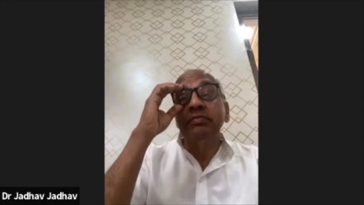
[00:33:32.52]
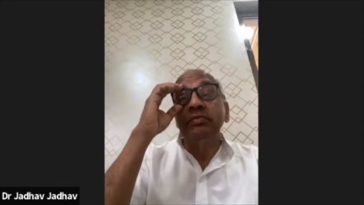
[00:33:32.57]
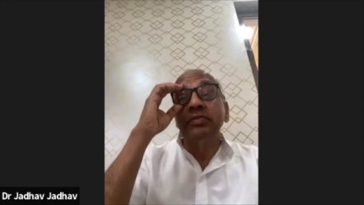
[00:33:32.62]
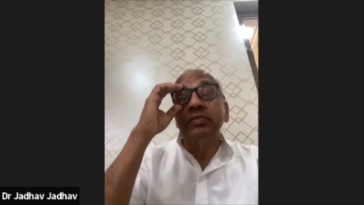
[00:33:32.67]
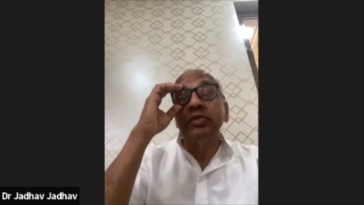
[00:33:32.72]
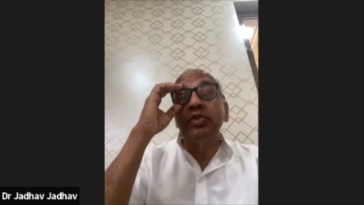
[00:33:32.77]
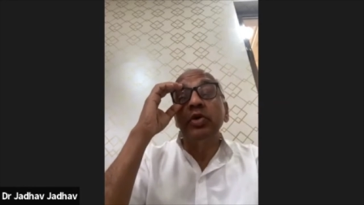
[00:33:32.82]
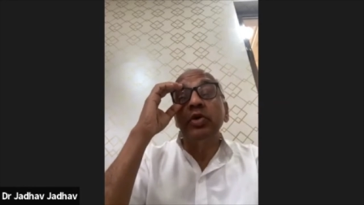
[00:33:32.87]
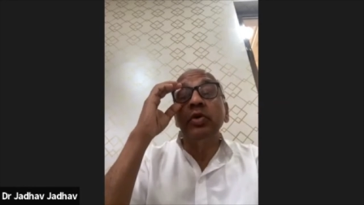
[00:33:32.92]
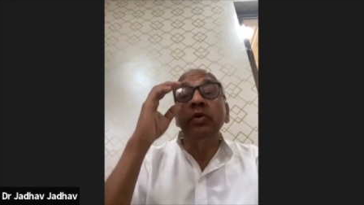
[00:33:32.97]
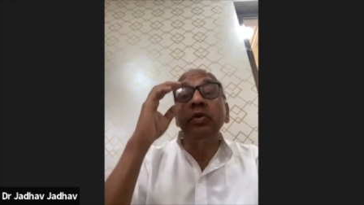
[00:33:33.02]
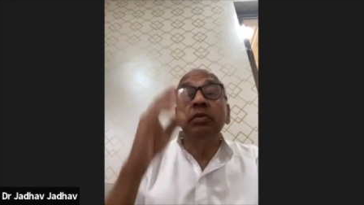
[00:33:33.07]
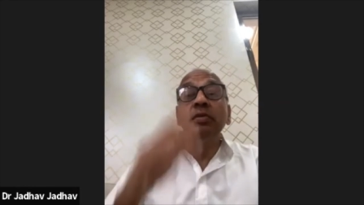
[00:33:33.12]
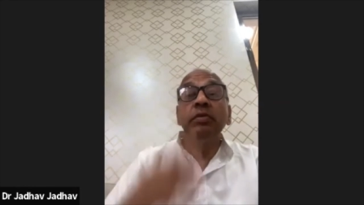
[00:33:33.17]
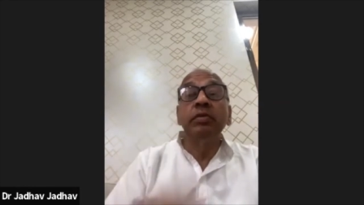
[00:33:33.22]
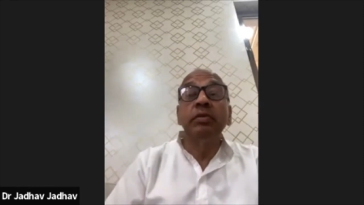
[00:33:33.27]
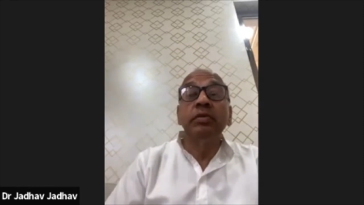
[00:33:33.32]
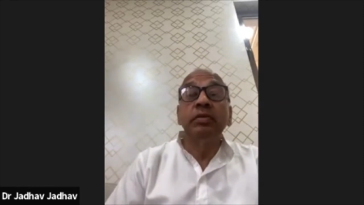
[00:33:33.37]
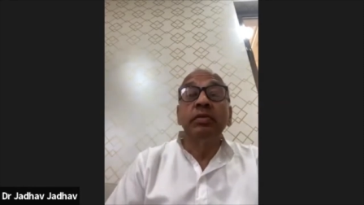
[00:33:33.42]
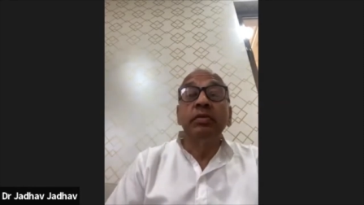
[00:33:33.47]
So,
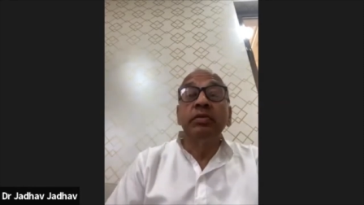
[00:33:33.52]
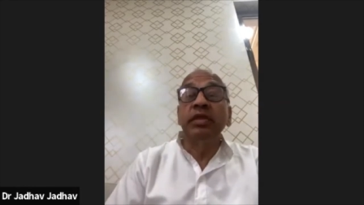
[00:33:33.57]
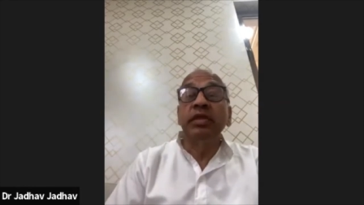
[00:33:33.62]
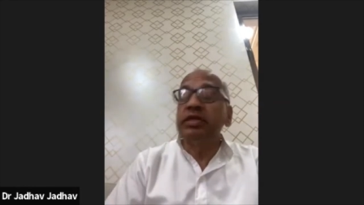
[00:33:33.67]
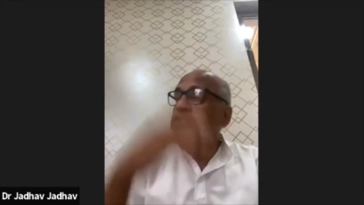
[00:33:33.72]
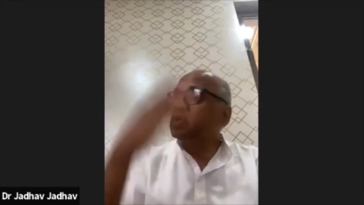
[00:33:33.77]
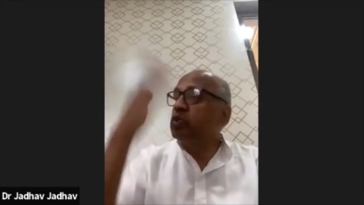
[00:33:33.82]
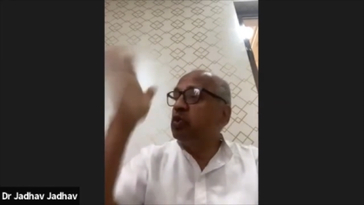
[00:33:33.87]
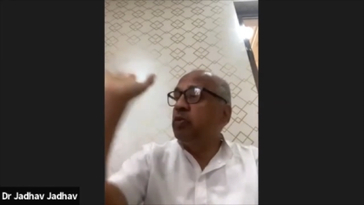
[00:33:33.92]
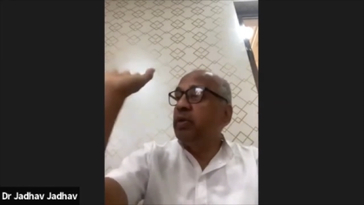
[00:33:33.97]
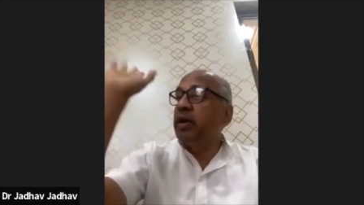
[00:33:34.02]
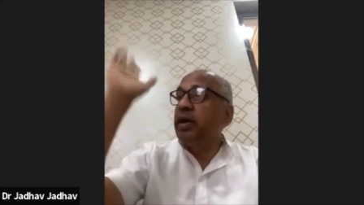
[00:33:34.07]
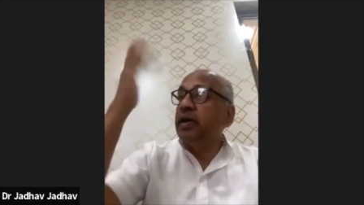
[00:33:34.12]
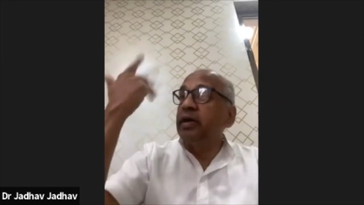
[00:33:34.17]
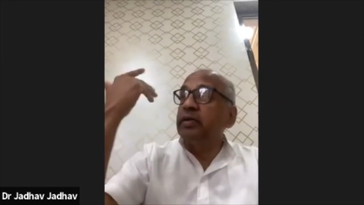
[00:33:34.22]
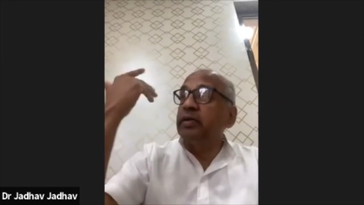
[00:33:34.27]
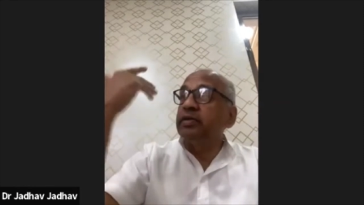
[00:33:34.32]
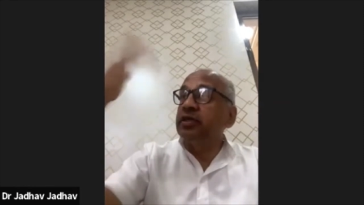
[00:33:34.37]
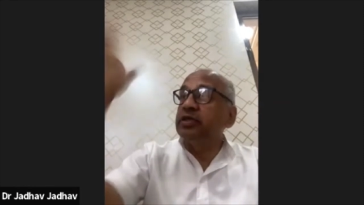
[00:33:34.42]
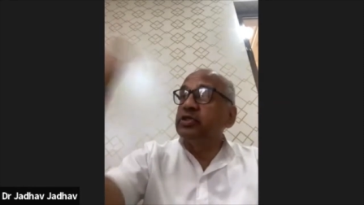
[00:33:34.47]
there is no maya,
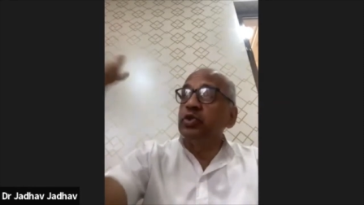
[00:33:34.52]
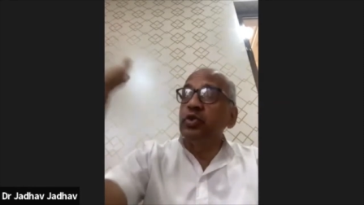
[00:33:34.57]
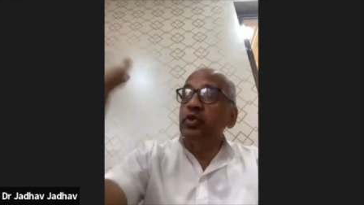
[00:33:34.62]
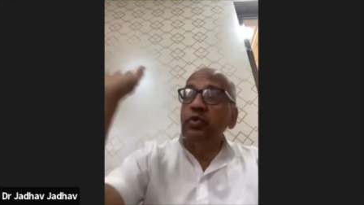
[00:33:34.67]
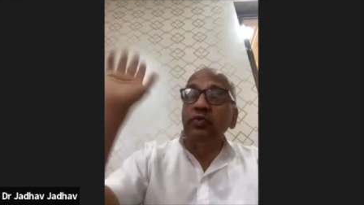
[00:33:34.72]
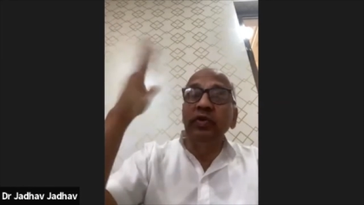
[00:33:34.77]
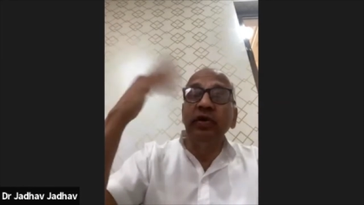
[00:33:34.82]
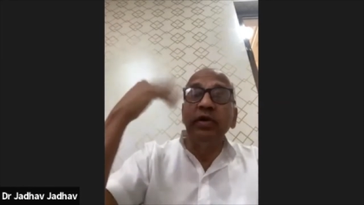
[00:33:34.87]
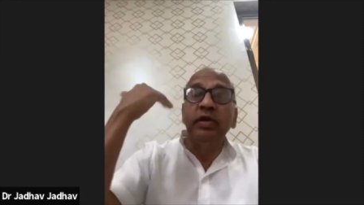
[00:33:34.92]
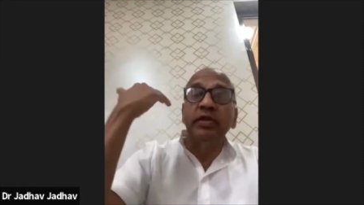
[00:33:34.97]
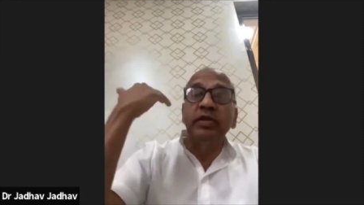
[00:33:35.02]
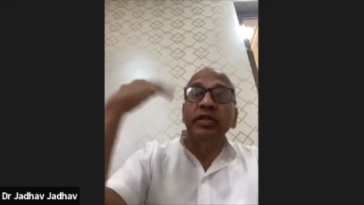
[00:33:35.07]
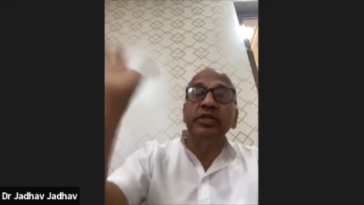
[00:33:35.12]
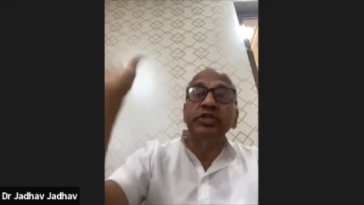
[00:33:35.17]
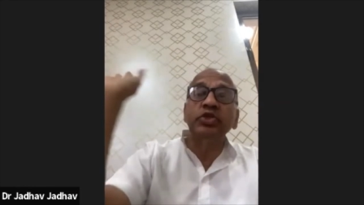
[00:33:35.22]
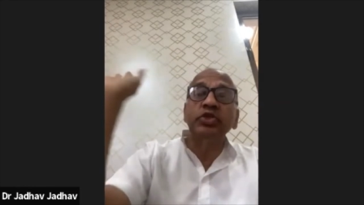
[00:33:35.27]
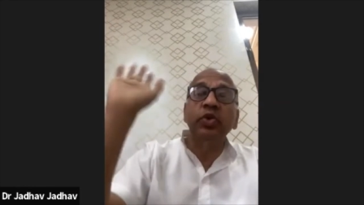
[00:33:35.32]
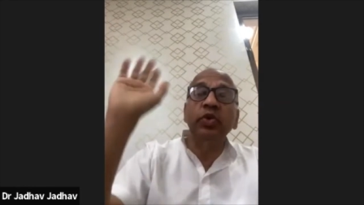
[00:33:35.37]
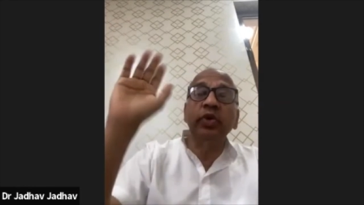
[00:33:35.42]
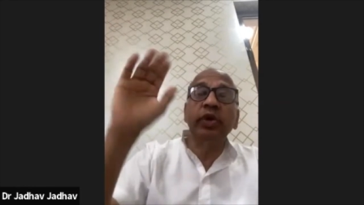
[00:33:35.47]
there is no world, there
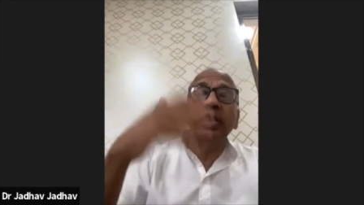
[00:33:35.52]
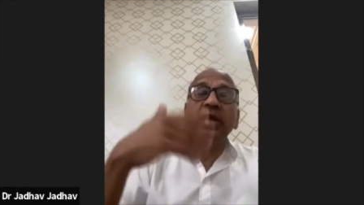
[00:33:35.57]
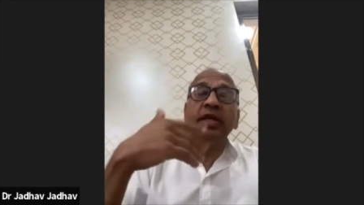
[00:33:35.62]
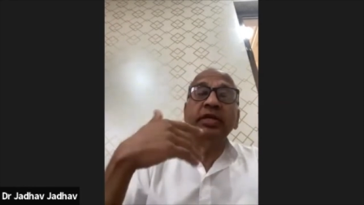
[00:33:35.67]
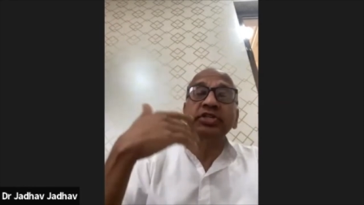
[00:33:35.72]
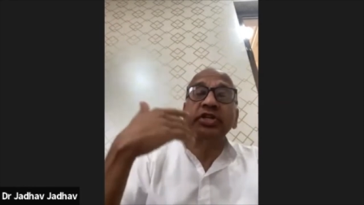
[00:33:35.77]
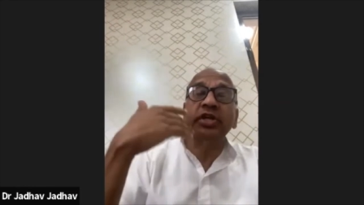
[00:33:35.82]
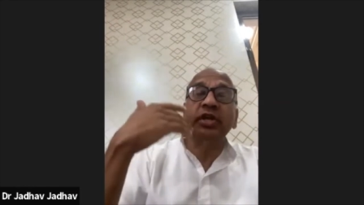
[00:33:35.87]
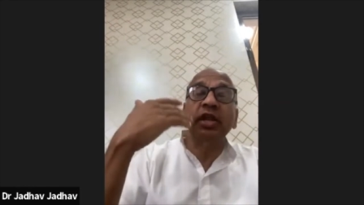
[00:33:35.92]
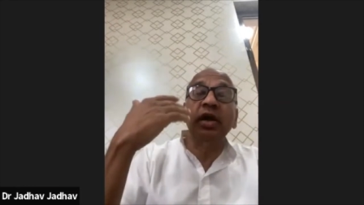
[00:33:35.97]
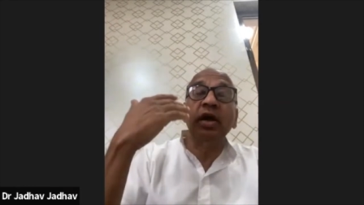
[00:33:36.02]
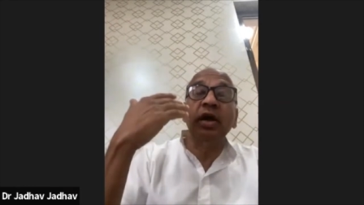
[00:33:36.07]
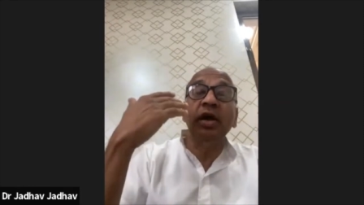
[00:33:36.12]
is no creation.